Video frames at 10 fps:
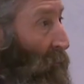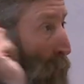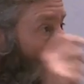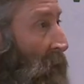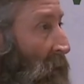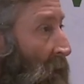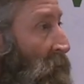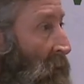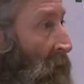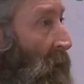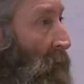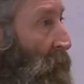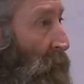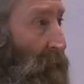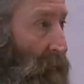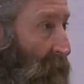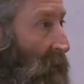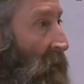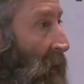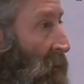$40,000 or
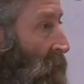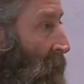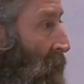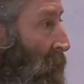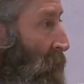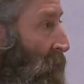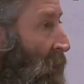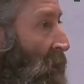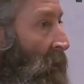$50,000.